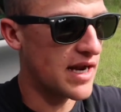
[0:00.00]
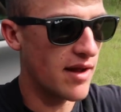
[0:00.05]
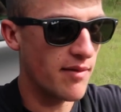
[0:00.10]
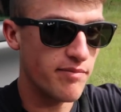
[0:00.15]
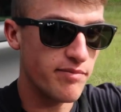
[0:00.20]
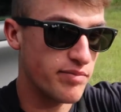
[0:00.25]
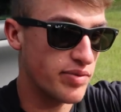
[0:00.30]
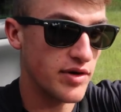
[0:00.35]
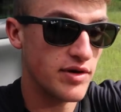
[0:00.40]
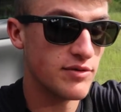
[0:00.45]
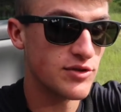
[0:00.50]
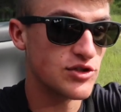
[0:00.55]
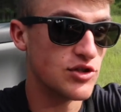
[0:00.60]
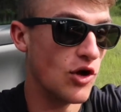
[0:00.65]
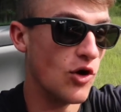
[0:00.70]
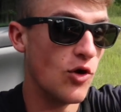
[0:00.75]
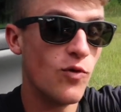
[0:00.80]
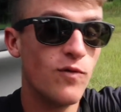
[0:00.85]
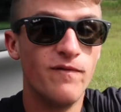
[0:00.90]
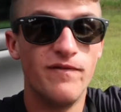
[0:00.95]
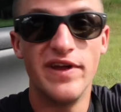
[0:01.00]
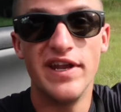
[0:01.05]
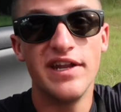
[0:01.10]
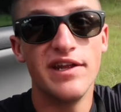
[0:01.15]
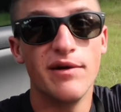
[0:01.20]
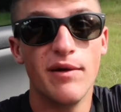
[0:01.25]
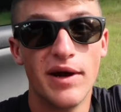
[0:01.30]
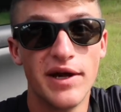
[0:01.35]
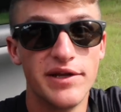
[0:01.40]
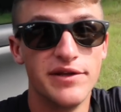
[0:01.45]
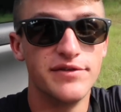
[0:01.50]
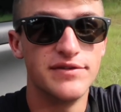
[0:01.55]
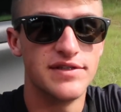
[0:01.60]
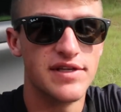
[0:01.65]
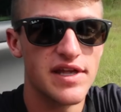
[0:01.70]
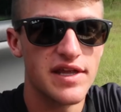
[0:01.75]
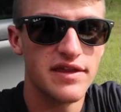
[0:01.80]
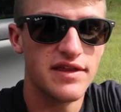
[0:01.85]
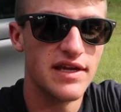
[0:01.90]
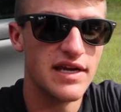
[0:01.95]
I pretty much the whole video I used
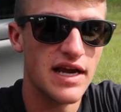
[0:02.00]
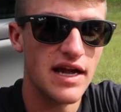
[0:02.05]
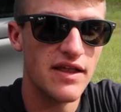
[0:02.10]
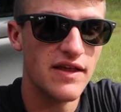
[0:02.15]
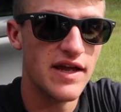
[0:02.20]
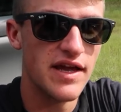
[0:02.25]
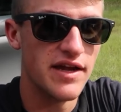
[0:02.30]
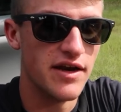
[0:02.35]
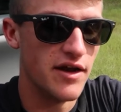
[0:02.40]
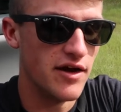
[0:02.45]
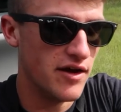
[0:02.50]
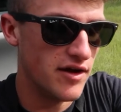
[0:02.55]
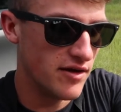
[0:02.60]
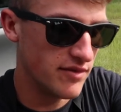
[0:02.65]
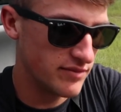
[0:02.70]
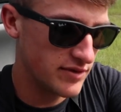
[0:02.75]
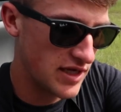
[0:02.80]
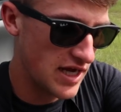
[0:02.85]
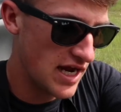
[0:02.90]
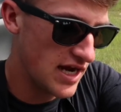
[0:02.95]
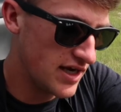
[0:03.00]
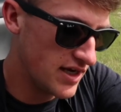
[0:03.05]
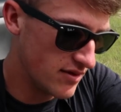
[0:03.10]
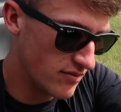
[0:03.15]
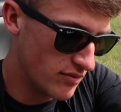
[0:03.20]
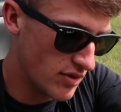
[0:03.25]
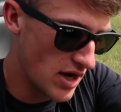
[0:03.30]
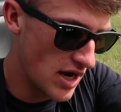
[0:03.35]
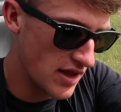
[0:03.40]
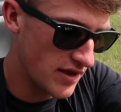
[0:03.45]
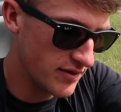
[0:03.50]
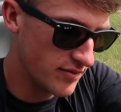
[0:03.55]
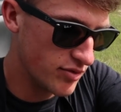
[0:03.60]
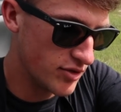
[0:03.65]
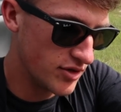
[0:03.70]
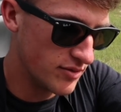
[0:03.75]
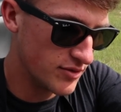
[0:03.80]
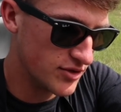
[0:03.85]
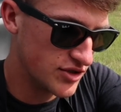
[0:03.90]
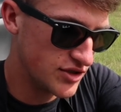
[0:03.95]
that thing. I let um, Katie and Bradley
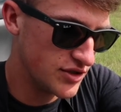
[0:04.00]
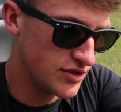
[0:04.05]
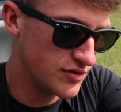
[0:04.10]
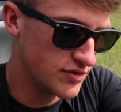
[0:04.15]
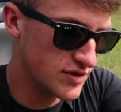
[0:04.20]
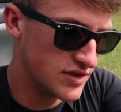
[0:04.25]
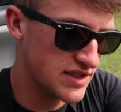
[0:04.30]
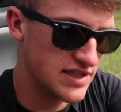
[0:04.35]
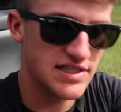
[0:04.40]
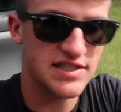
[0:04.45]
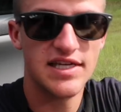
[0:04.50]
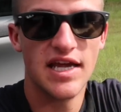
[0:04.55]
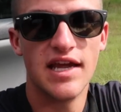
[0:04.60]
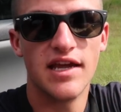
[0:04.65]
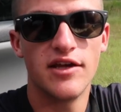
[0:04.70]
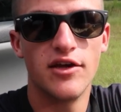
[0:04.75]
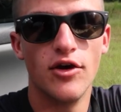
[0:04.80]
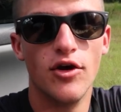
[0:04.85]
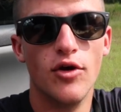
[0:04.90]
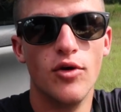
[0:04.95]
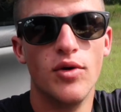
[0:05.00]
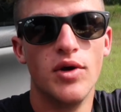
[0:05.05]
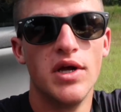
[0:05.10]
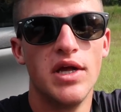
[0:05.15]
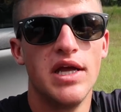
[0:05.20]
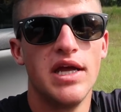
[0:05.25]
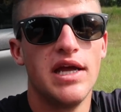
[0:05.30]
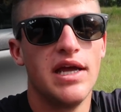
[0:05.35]
pretty much use the Senko